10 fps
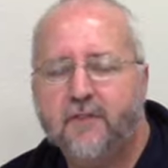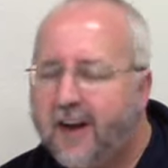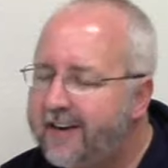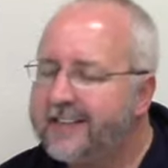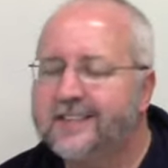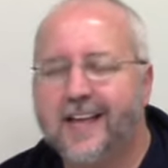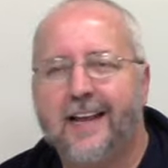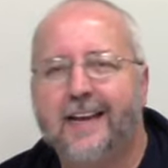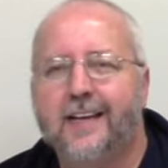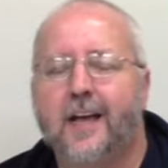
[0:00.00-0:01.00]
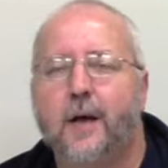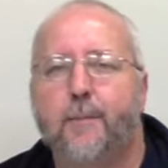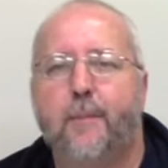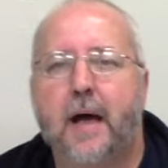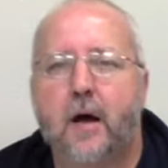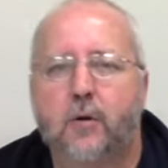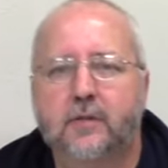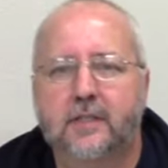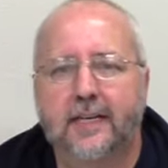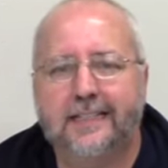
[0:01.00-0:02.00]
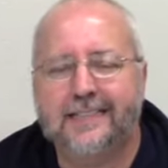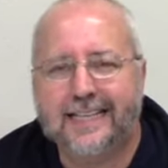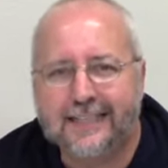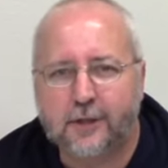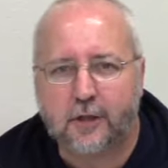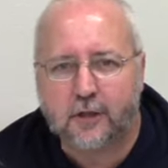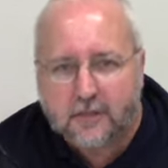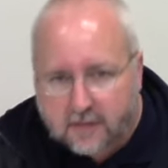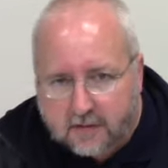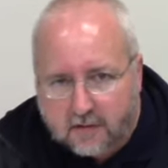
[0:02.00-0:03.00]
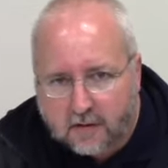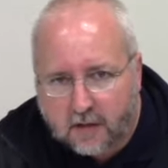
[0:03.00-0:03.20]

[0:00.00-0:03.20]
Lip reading: very exciting, about a t-shirt